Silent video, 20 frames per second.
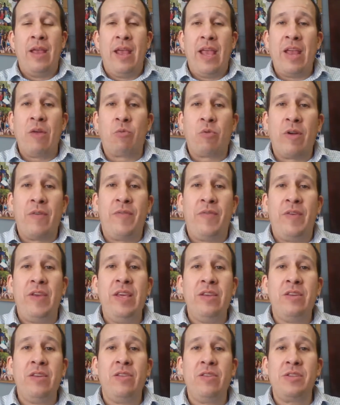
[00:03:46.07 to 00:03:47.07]
it
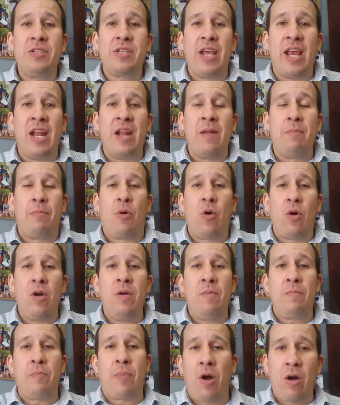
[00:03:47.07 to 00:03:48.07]
reveals an
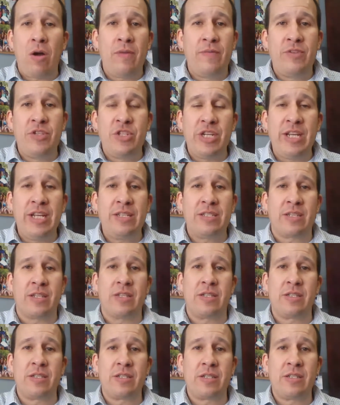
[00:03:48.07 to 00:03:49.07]
important part of
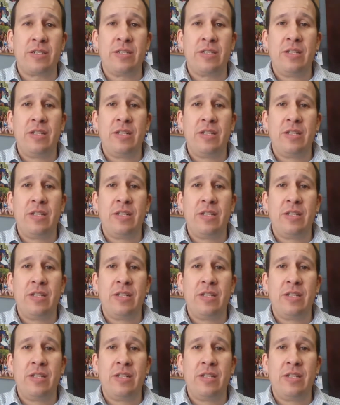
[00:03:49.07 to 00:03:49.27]
Jesus,